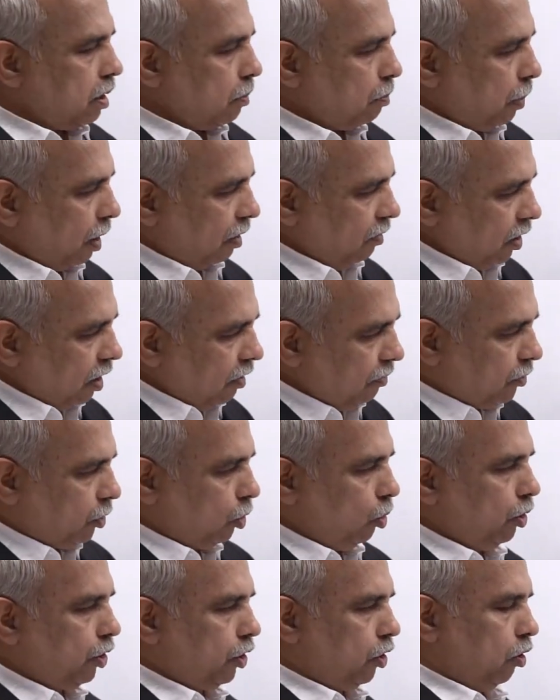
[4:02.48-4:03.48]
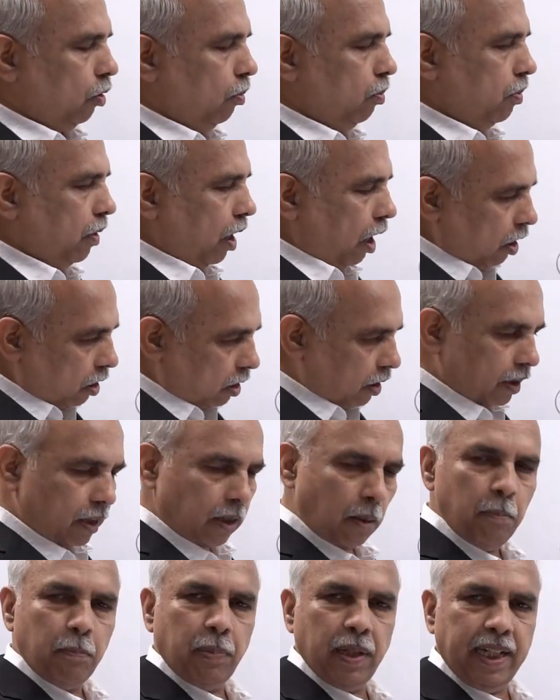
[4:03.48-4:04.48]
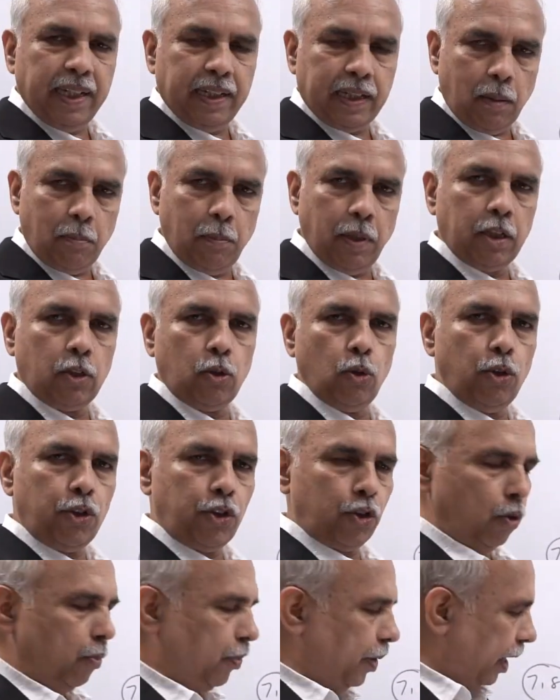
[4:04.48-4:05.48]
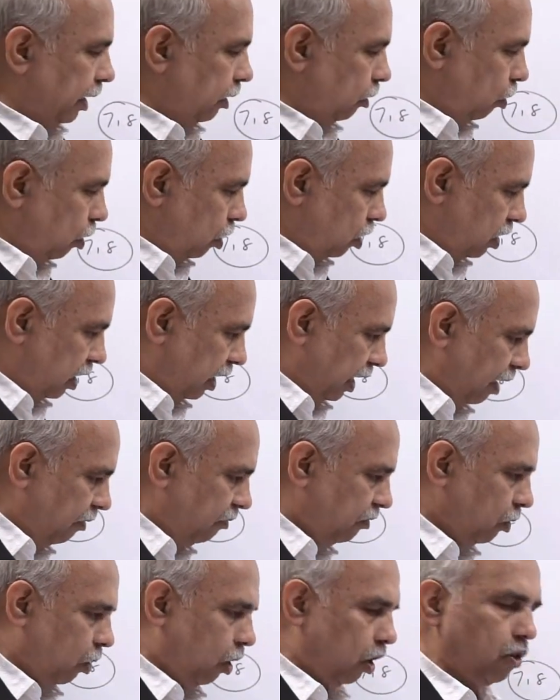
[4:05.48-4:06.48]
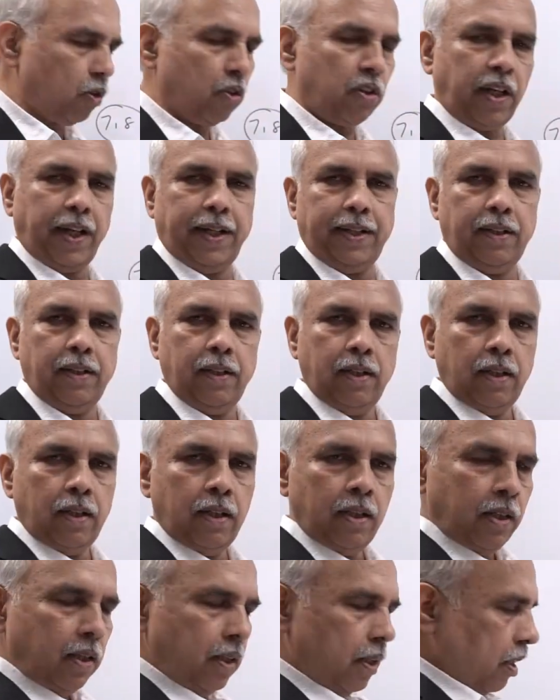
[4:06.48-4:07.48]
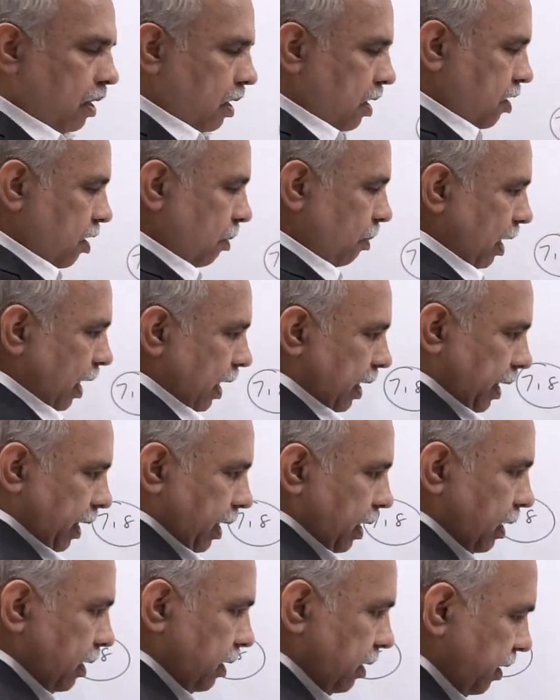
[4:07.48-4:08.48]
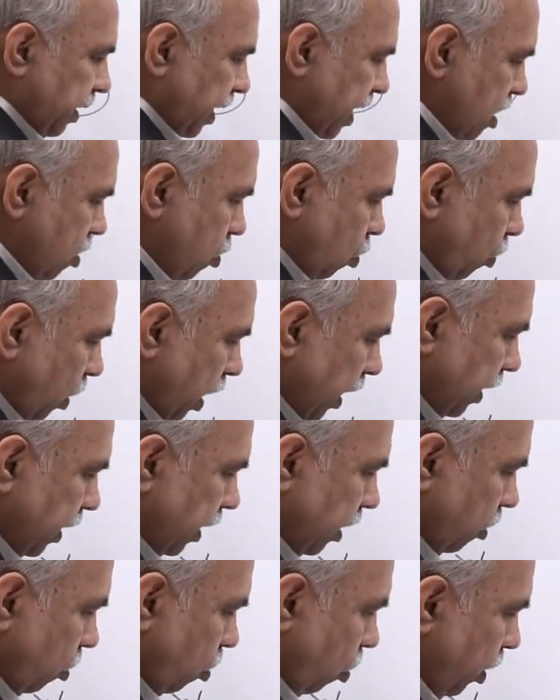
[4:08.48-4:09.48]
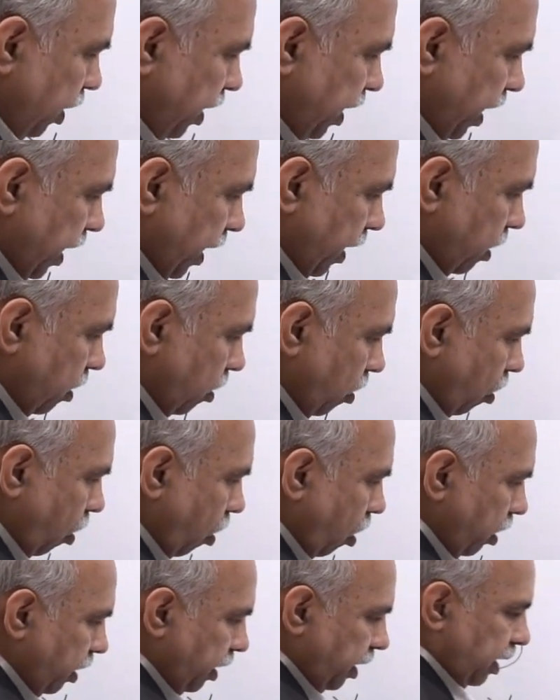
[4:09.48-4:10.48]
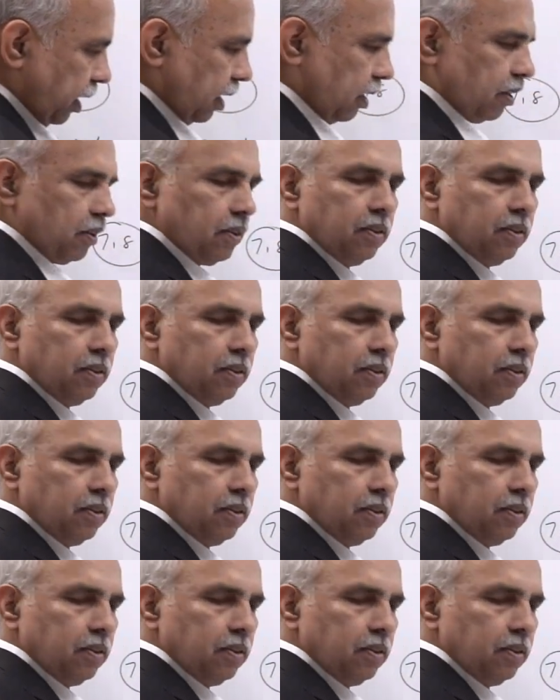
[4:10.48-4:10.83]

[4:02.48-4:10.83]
the power of 2 cube or the complete number 2 cube can go to the left or to the right. Similarly, 3 square can go here or here.